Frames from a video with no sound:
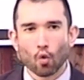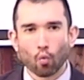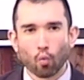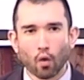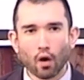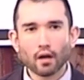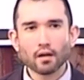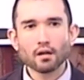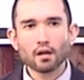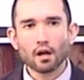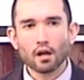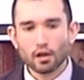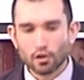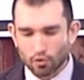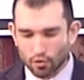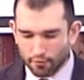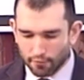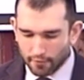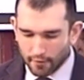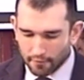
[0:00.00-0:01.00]

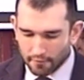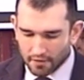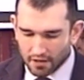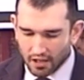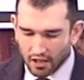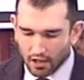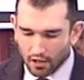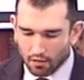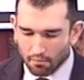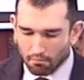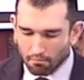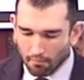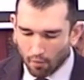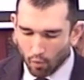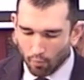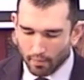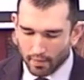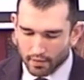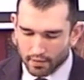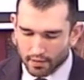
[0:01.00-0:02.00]
115
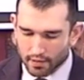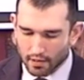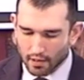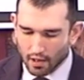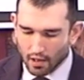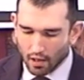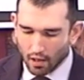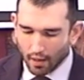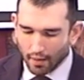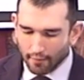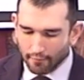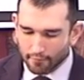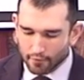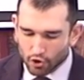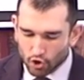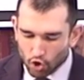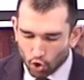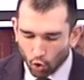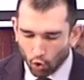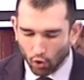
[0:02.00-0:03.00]
Moments of
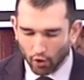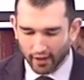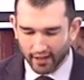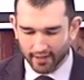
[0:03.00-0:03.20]
Joy.